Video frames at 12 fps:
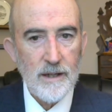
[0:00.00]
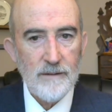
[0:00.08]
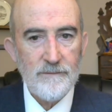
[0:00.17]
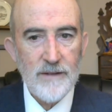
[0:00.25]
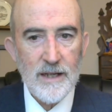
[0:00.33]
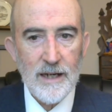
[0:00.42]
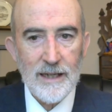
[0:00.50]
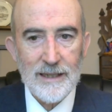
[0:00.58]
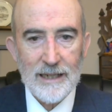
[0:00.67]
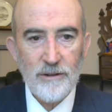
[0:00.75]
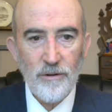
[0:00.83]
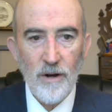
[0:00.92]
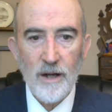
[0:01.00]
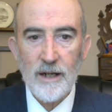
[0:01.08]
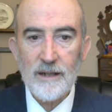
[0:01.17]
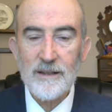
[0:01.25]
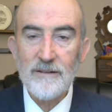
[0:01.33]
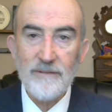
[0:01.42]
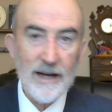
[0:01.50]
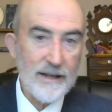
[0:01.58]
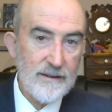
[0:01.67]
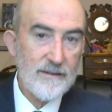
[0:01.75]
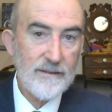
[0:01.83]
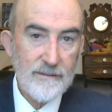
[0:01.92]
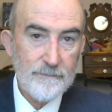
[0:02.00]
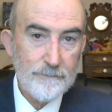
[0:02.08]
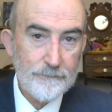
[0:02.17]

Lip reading: via electronic device.